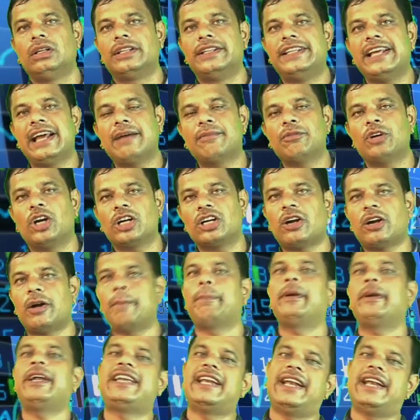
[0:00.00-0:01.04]
They have not
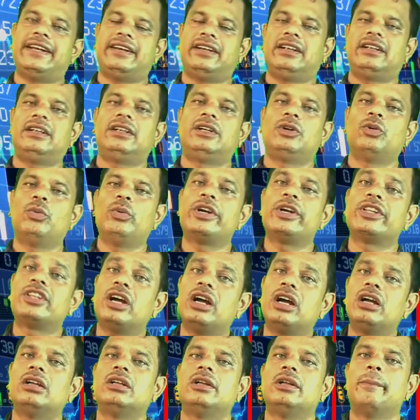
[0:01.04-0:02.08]
competed with
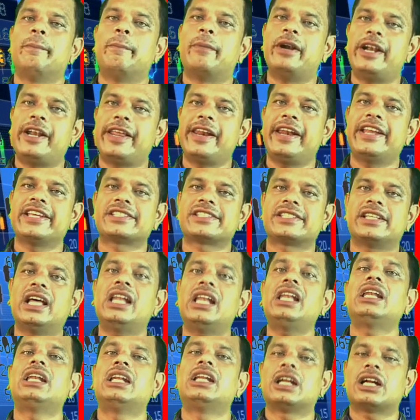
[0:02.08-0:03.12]
the
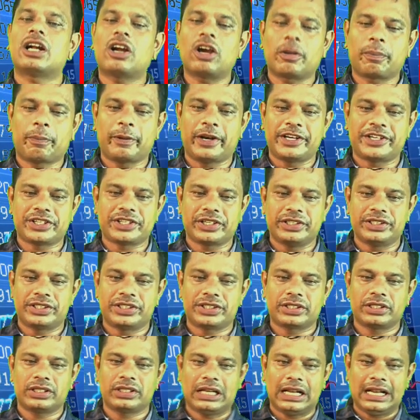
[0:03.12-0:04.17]
multinational
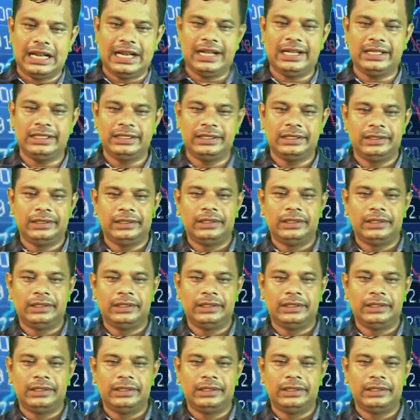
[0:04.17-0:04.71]
corporations, and